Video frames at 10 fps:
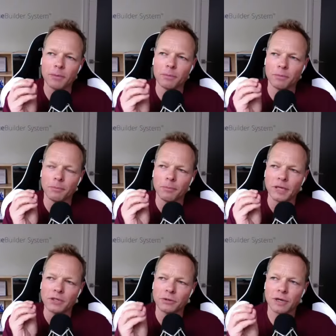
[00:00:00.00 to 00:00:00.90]
to
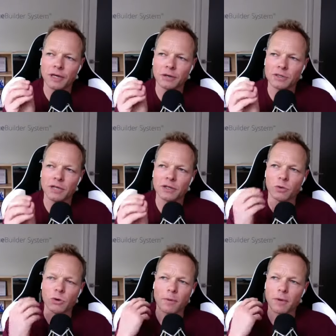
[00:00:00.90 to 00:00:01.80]
make sure I understand.
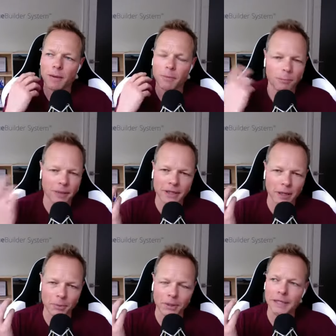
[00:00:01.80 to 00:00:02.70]
So I'm, I'm a big
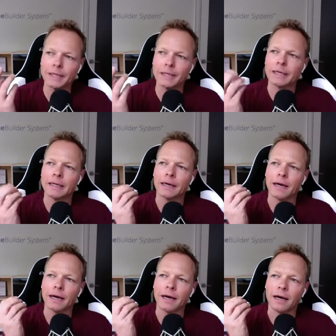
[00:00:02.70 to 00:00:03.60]
company,
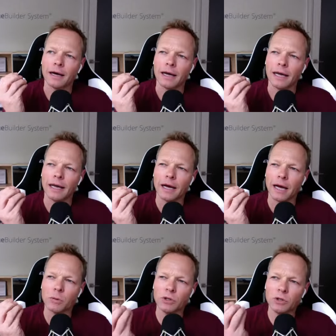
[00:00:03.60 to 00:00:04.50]
mm-hmm. uh, and
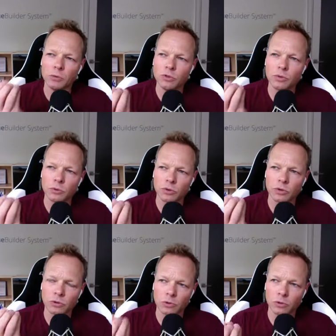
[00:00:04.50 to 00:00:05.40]
I would use your
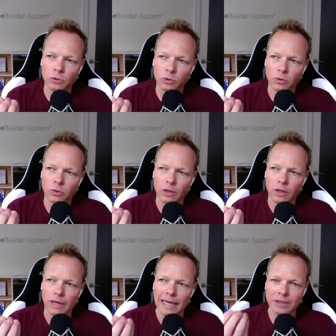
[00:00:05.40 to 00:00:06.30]
tool
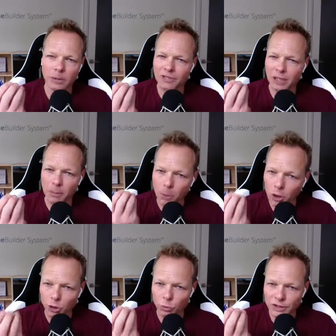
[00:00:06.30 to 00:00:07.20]
as almost like a
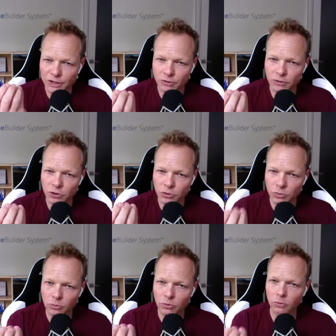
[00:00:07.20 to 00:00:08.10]
market research
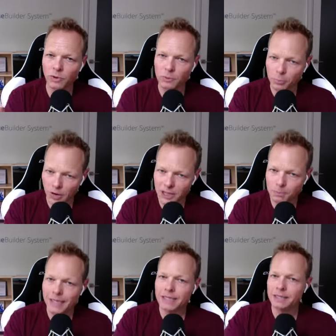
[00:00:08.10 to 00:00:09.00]
tool with
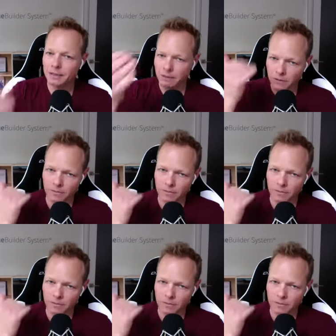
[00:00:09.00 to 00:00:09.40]
prospects no, more, to learn